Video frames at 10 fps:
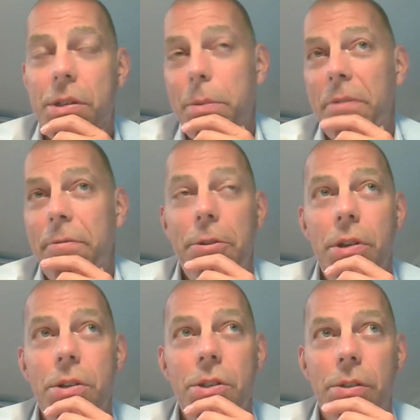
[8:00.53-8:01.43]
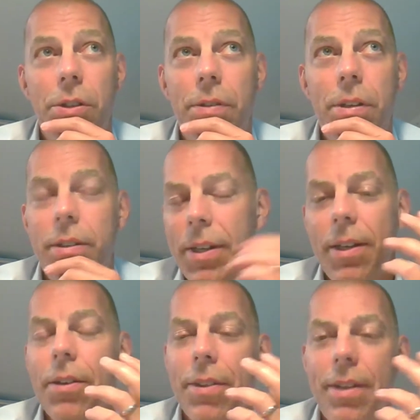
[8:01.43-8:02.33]
few years ago,
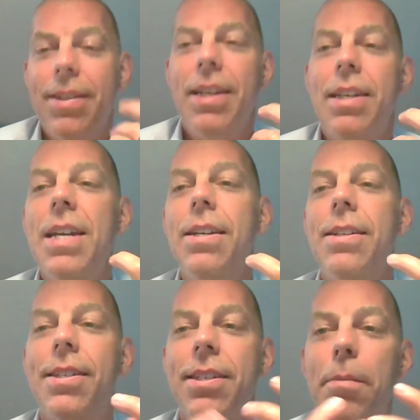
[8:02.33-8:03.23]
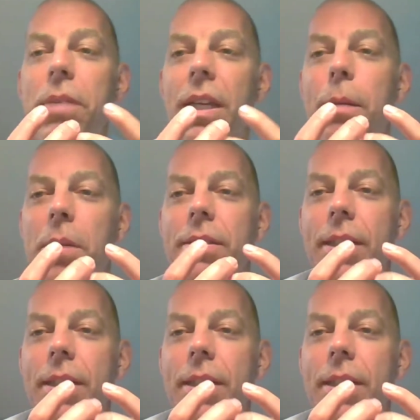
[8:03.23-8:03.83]
they needed something about the